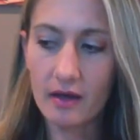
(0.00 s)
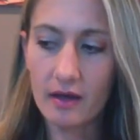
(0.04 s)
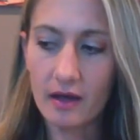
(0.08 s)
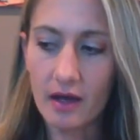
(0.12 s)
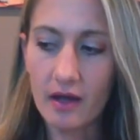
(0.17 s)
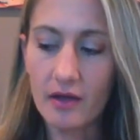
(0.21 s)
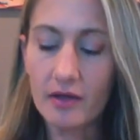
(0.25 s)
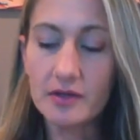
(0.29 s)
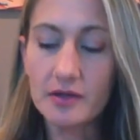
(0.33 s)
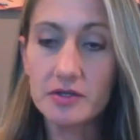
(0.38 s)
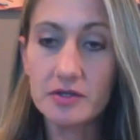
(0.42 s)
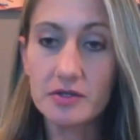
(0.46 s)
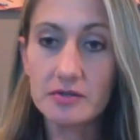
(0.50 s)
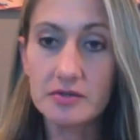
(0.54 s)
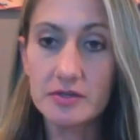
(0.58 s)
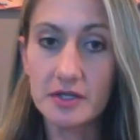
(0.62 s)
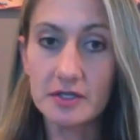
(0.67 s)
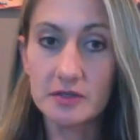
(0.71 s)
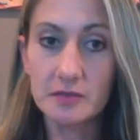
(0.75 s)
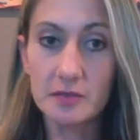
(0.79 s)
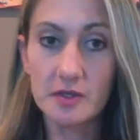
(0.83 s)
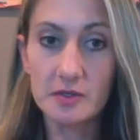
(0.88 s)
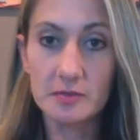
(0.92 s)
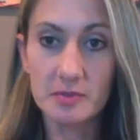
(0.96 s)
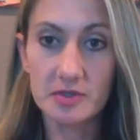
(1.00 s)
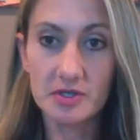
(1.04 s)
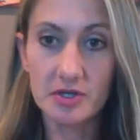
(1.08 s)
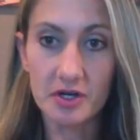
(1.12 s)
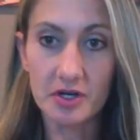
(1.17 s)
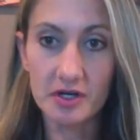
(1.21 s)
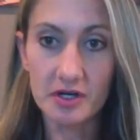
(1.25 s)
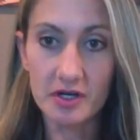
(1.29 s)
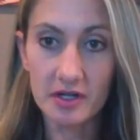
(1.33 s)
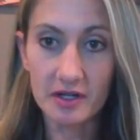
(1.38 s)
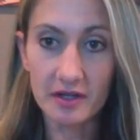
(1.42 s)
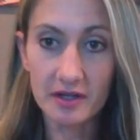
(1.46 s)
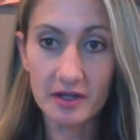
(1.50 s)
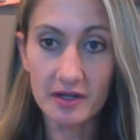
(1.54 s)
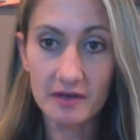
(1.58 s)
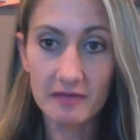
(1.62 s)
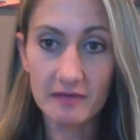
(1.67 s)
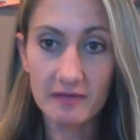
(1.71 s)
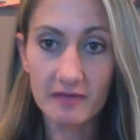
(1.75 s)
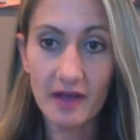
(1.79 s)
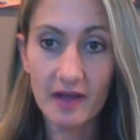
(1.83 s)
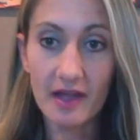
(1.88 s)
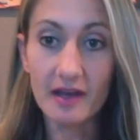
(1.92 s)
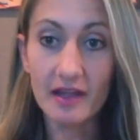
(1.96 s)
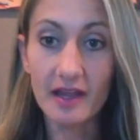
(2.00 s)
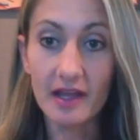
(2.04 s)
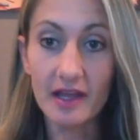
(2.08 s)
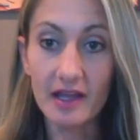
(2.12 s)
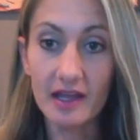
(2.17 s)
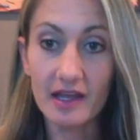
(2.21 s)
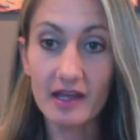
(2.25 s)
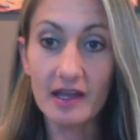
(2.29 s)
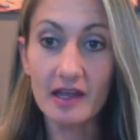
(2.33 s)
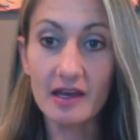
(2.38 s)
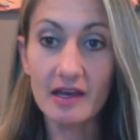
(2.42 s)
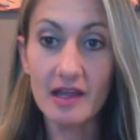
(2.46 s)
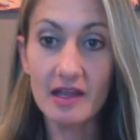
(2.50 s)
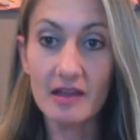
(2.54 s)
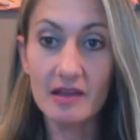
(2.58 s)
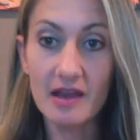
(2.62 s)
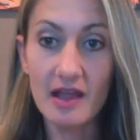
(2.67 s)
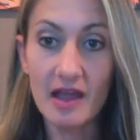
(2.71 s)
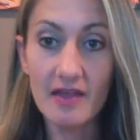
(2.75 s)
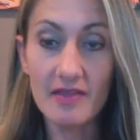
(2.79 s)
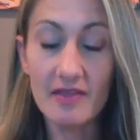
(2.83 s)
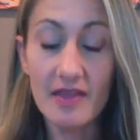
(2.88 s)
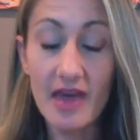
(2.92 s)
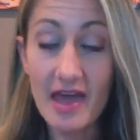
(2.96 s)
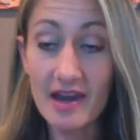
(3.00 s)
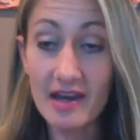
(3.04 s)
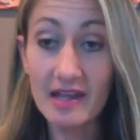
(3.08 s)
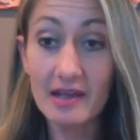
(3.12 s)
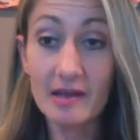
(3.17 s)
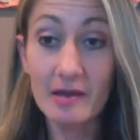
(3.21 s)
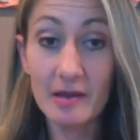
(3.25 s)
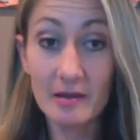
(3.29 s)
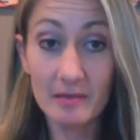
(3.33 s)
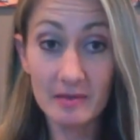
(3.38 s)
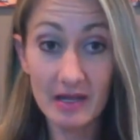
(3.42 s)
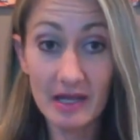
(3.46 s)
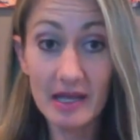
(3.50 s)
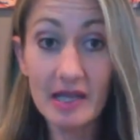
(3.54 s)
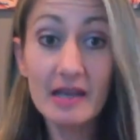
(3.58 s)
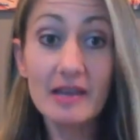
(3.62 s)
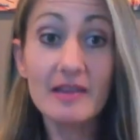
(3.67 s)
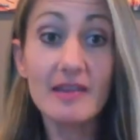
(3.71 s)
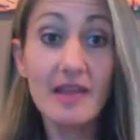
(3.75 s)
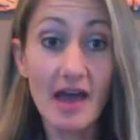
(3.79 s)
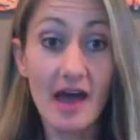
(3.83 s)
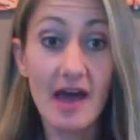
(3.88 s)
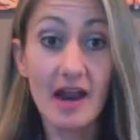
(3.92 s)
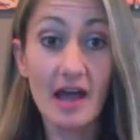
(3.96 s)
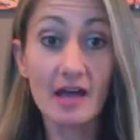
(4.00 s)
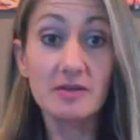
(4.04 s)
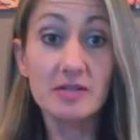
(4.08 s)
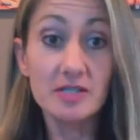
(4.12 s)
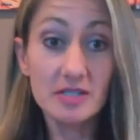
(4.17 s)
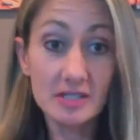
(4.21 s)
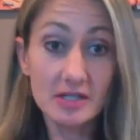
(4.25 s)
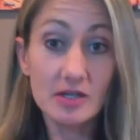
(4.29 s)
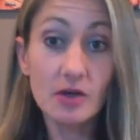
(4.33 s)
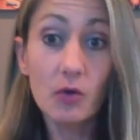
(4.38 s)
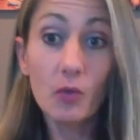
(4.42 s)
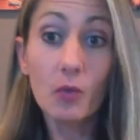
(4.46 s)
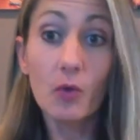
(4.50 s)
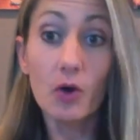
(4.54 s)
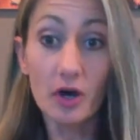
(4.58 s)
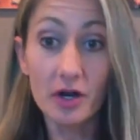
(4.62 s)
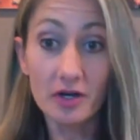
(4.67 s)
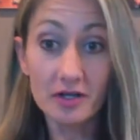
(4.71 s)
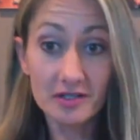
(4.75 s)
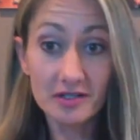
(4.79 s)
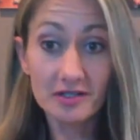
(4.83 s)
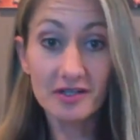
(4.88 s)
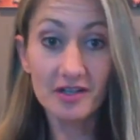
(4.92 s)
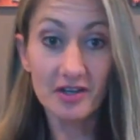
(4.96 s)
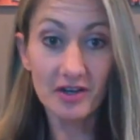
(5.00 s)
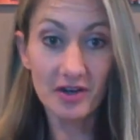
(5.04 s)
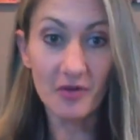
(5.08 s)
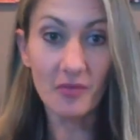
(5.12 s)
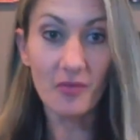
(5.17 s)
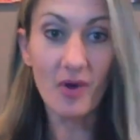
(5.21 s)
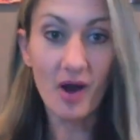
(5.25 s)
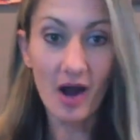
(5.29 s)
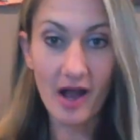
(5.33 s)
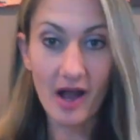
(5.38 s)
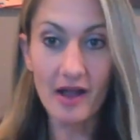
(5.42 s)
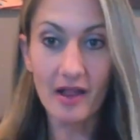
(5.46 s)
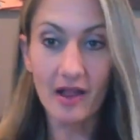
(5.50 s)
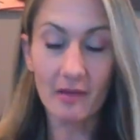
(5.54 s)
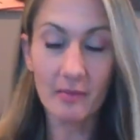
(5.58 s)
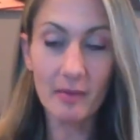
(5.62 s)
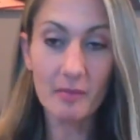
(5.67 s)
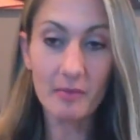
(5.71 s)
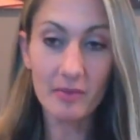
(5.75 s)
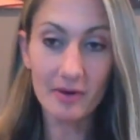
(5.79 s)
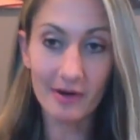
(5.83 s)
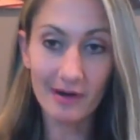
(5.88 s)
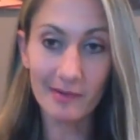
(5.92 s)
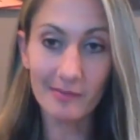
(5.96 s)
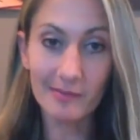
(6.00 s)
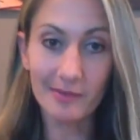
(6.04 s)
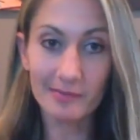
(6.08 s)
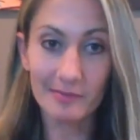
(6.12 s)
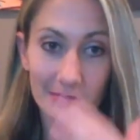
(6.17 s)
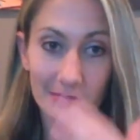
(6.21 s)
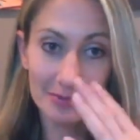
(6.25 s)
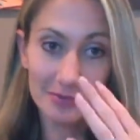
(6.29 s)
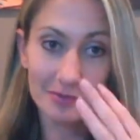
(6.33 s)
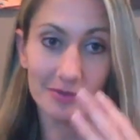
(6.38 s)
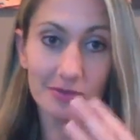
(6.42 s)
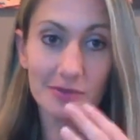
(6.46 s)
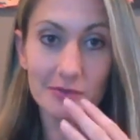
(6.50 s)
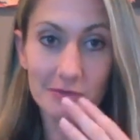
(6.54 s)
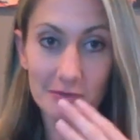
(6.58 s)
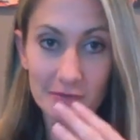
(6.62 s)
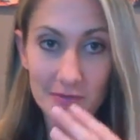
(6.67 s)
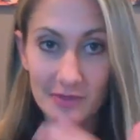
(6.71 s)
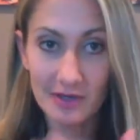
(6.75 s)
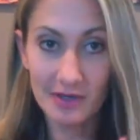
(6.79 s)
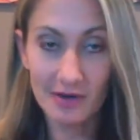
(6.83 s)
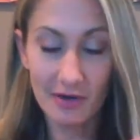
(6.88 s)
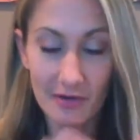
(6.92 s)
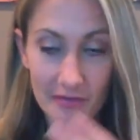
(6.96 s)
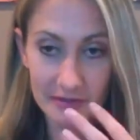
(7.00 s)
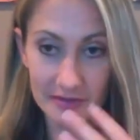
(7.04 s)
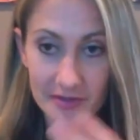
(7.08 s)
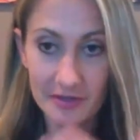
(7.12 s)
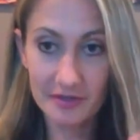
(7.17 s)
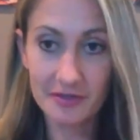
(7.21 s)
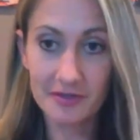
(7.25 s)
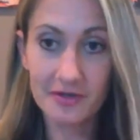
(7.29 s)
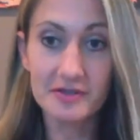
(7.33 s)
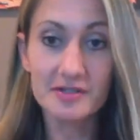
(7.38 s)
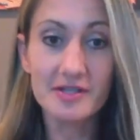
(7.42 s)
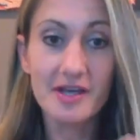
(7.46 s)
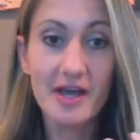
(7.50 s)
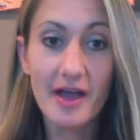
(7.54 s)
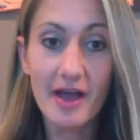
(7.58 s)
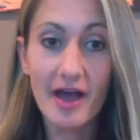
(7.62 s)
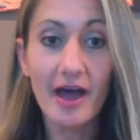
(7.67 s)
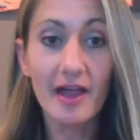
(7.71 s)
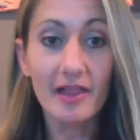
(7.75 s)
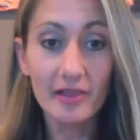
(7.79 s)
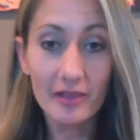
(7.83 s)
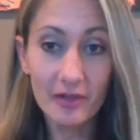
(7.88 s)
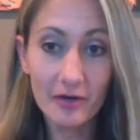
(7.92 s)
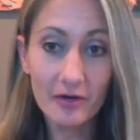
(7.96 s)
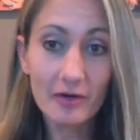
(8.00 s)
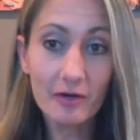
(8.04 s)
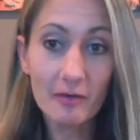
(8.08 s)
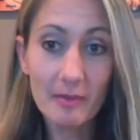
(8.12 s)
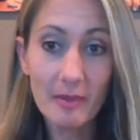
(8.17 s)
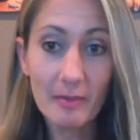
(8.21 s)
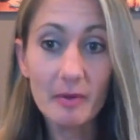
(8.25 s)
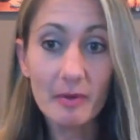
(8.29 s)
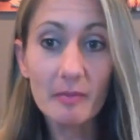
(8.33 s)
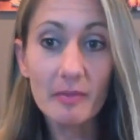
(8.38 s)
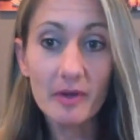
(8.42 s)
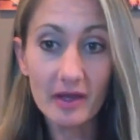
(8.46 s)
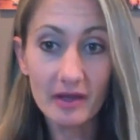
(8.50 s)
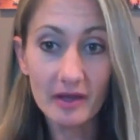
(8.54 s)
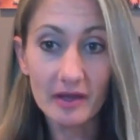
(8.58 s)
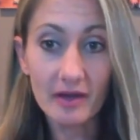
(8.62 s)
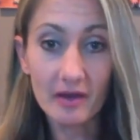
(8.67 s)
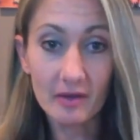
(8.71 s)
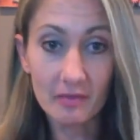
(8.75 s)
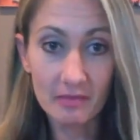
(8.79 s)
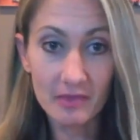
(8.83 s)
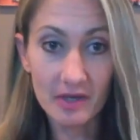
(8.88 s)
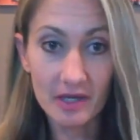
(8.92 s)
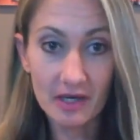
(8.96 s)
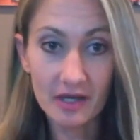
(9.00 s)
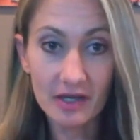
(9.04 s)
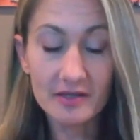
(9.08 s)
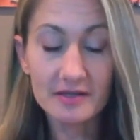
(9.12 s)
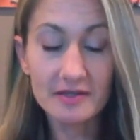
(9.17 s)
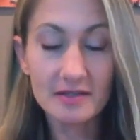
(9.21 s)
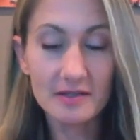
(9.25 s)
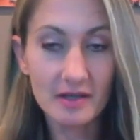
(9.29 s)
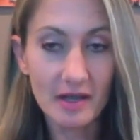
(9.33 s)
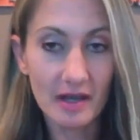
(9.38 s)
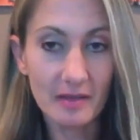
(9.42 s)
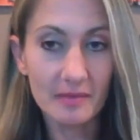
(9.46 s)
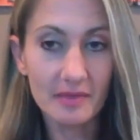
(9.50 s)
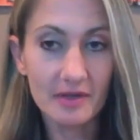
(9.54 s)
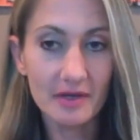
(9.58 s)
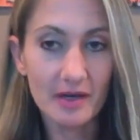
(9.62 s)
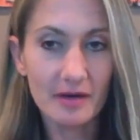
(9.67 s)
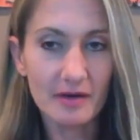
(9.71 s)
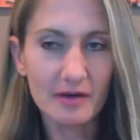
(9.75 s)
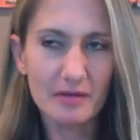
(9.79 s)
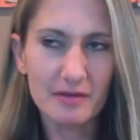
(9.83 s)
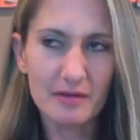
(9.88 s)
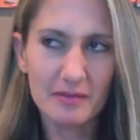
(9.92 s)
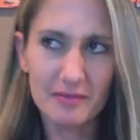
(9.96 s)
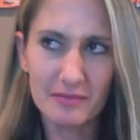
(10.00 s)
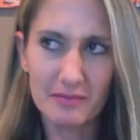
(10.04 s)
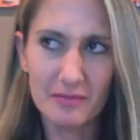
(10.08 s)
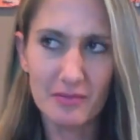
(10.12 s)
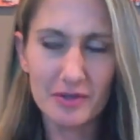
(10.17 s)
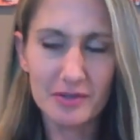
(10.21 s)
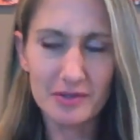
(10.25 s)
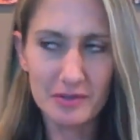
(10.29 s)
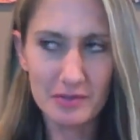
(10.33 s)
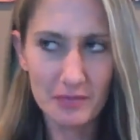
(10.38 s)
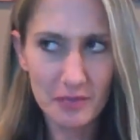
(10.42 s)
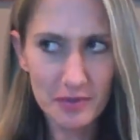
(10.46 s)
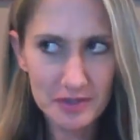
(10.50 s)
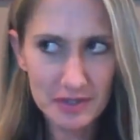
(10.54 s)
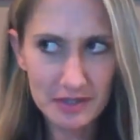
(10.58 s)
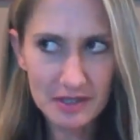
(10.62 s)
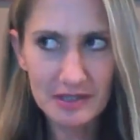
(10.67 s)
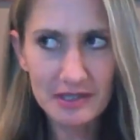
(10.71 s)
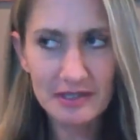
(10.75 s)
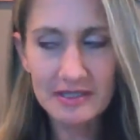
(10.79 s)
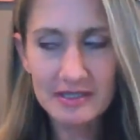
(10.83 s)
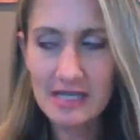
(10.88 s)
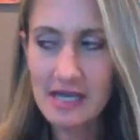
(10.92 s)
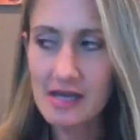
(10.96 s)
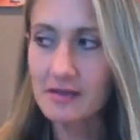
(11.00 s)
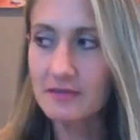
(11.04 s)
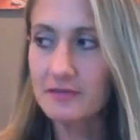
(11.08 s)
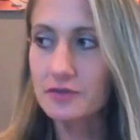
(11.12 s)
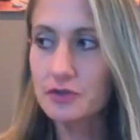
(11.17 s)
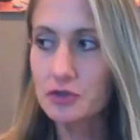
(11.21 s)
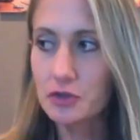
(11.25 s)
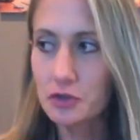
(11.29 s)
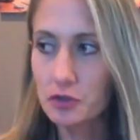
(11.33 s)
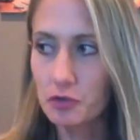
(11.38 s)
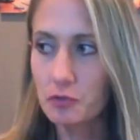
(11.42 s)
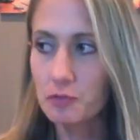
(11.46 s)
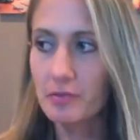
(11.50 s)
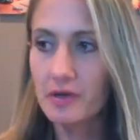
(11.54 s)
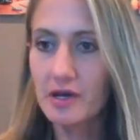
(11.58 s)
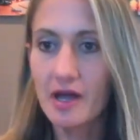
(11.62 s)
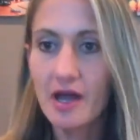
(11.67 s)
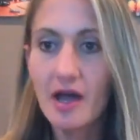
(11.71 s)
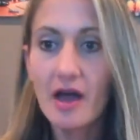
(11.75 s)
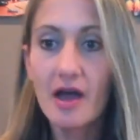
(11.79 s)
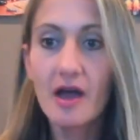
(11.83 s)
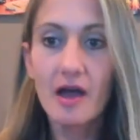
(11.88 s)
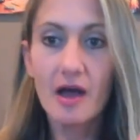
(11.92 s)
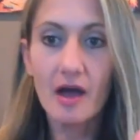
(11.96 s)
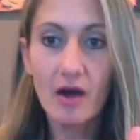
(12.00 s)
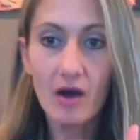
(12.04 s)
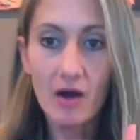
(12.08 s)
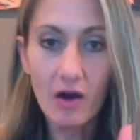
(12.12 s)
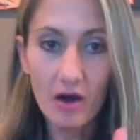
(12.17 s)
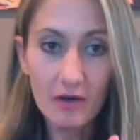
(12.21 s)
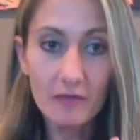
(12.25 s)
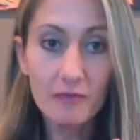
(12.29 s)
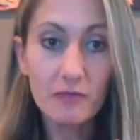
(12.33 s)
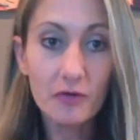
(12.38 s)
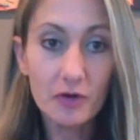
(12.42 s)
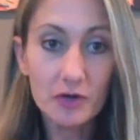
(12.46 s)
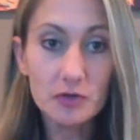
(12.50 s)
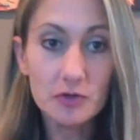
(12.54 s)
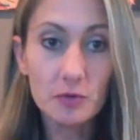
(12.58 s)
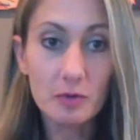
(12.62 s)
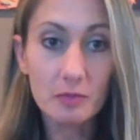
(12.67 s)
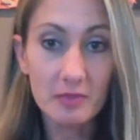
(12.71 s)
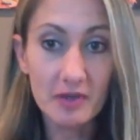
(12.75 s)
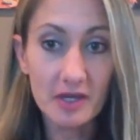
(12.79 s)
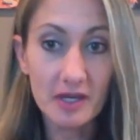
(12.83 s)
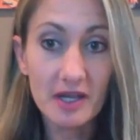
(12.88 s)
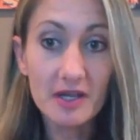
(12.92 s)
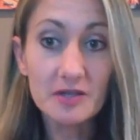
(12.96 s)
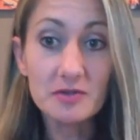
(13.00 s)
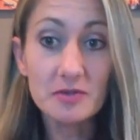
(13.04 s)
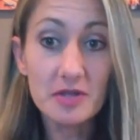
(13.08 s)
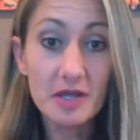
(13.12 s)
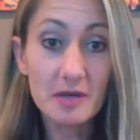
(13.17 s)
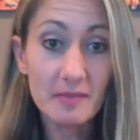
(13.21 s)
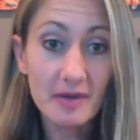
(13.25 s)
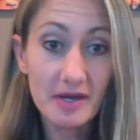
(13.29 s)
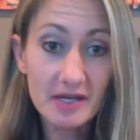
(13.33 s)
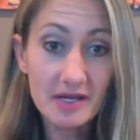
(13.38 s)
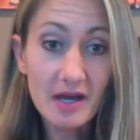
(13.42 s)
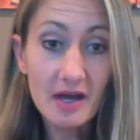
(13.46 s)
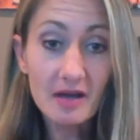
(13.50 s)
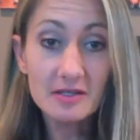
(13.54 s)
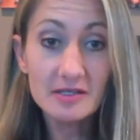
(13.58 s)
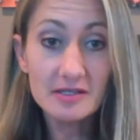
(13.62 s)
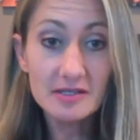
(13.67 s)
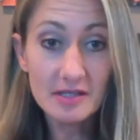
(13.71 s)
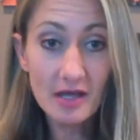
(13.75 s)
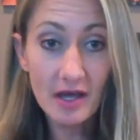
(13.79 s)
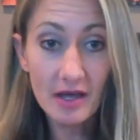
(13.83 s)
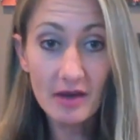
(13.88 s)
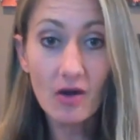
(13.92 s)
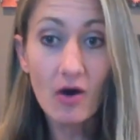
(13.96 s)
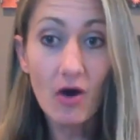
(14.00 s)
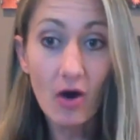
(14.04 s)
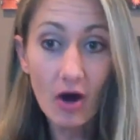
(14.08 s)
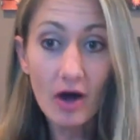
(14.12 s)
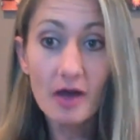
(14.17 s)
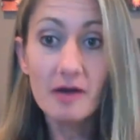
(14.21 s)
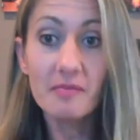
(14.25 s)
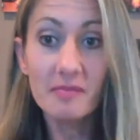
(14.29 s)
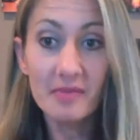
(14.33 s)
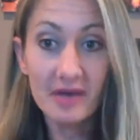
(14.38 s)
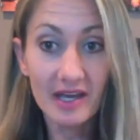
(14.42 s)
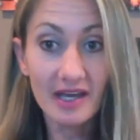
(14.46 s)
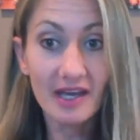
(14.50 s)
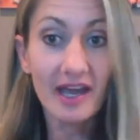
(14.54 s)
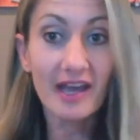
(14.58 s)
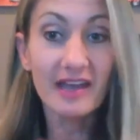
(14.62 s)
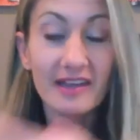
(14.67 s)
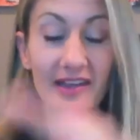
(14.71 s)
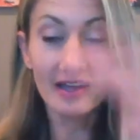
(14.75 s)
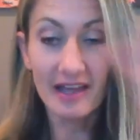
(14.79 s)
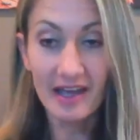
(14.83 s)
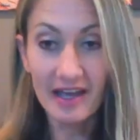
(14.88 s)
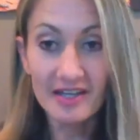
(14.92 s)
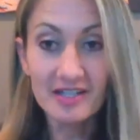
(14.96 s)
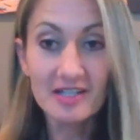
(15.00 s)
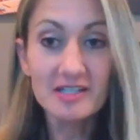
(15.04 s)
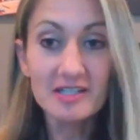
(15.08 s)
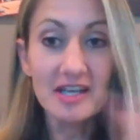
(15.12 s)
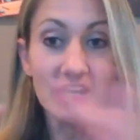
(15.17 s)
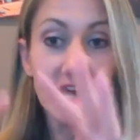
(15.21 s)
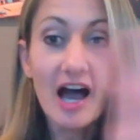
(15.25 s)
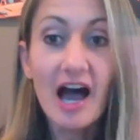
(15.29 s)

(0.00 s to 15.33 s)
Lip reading: I only took 6 weeks maternity leave. And like, and in that, I still worked, while I mean, between you and me and all these listeners, I literally remember being like on meetings. I mean, it wasn't the day of Zoom, but on virtual meetings with like my son on me and like, just like